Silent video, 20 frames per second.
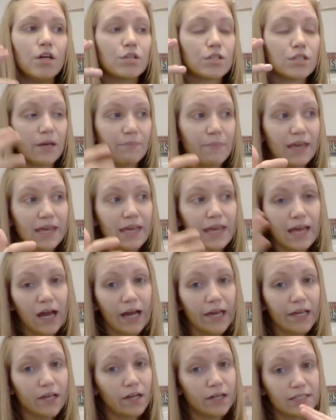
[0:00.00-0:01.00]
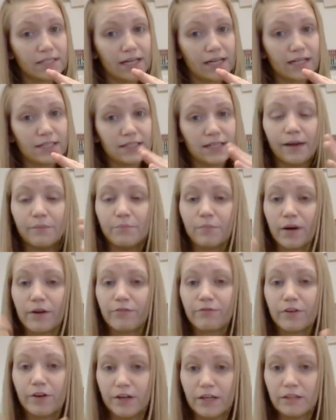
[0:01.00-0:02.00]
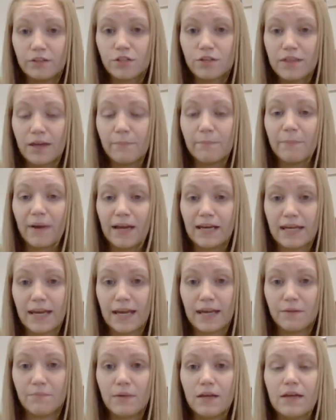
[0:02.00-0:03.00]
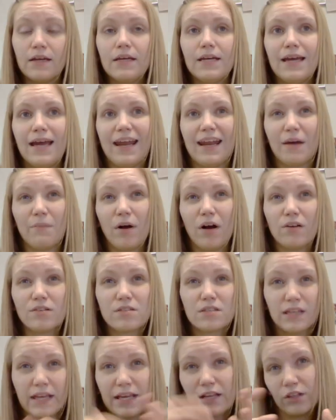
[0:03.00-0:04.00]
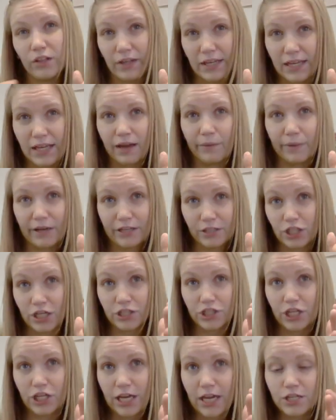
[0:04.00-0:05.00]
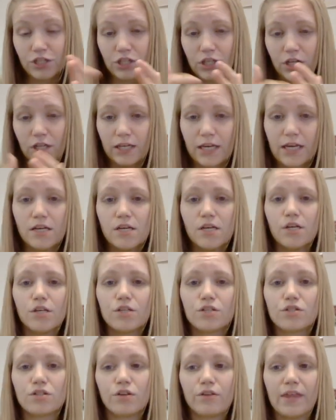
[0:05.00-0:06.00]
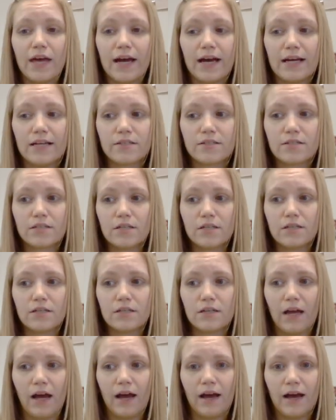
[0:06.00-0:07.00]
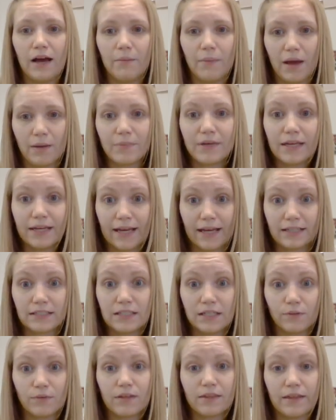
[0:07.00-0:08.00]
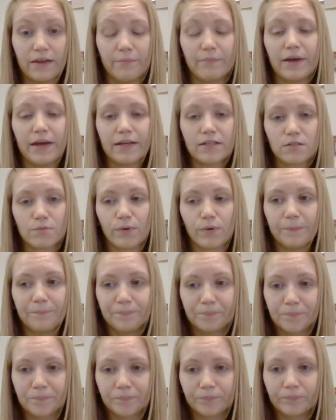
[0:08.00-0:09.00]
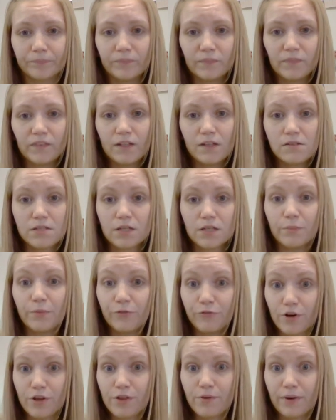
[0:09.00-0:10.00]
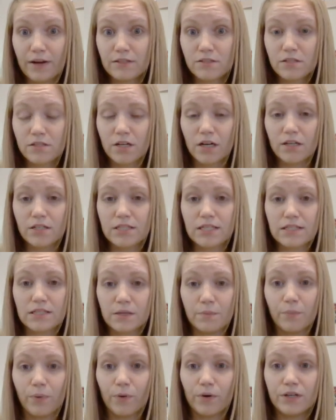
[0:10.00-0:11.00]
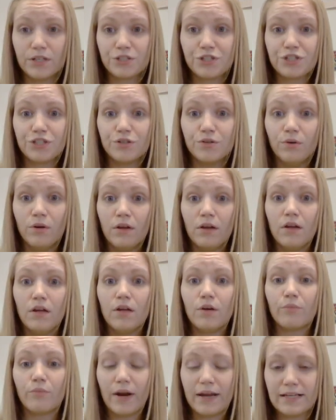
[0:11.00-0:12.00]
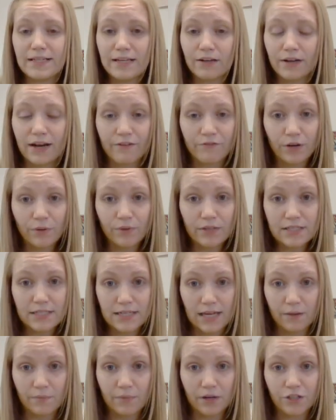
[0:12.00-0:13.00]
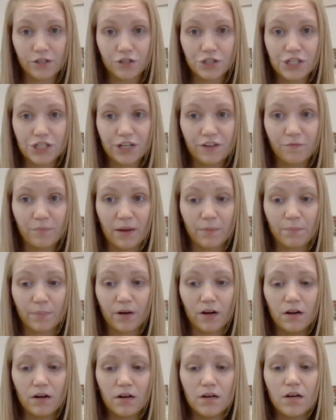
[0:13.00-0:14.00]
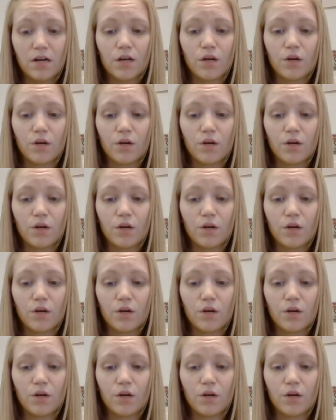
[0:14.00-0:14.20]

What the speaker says: So I'm making eye contact, I'm referring to them by name, and I'm also like looking at my judge occasionally so that I'm connecting with them as well. So before the round starts, it's important to write down everyone's name on your sheet of paper.